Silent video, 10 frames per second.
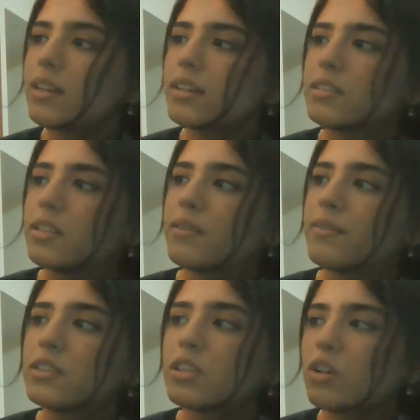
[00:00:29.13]
is if
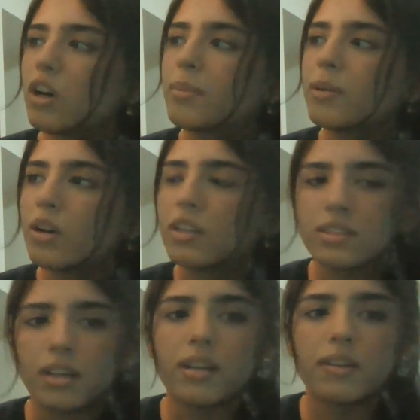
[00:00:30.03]
it's a carbon oxide.